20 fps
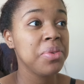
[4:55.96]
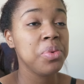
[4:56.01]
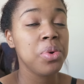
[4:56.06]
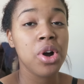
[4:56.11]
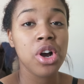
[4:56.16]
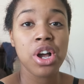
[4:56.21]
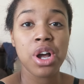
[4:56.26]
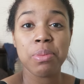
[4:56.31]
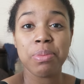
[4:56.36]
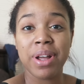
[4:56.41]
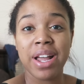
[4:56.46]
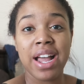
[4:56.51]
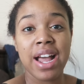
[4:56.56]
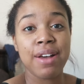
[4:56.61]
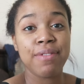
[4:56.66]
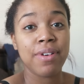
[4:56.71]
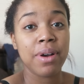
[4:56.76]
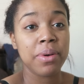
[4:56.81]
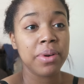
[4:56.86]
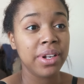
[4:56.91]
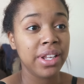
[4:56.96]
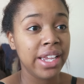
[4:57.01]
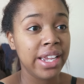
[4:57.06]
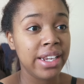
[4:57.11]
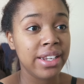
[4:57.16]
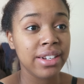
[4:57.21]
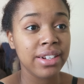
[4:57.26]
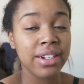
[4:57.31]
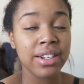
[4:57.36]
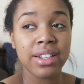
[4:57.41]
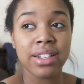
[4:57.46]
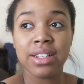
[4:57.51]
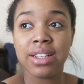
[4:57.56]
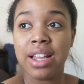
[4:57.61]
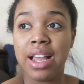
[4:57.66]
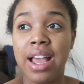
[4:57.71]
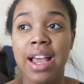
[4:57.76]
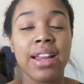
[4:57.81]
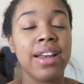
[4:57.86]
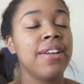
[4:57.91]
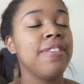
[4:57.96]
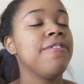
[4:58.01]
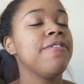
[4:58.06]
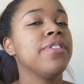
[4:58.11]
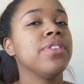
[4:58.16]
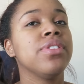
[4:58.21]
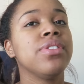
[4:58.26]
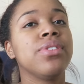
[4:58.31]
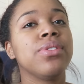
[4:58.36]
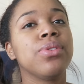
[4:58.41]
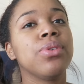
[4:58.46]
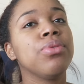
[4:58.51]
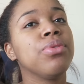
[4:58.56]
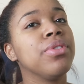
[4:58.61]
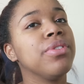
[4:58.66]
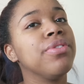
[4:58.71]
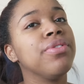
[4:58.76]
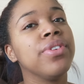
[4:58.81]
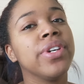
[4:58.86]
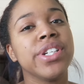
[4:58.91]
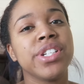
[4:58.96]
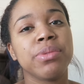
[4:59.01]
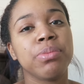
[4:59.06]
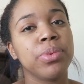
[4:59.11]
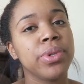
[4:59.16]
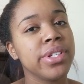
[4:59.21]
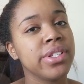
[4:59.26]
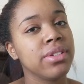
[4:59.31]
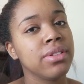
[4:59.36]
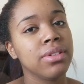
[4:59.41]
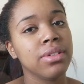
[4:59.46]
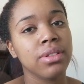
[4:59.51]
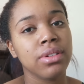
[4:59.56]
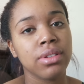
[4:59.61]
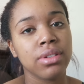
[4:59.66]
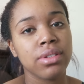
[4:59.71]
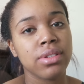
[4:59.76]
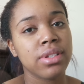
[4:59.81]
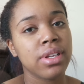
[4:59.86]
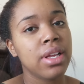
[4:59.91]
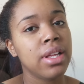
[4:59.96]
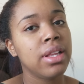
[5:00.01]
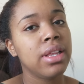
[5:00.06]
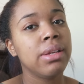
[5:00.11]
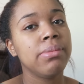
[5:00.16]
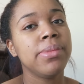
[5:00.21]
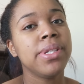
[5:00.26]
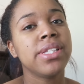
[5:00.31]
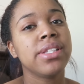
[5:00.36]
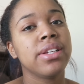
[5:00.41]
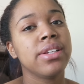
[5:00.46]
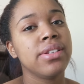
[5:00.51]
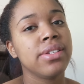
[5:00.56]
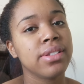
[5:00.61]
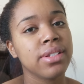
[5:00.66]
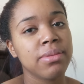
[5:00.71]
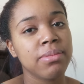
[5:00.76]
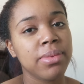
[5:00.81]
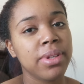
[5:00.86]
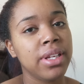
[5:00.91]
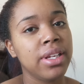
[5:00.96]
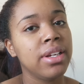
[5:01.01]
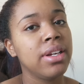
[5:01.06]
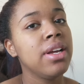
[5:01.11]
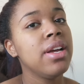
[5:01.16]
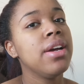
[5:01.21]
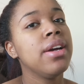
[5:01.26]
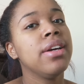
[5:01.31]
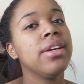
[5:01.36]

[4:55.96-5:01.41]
Woke up a half hour later. and I felt so refreshed, boys and girls. Let me tell you something.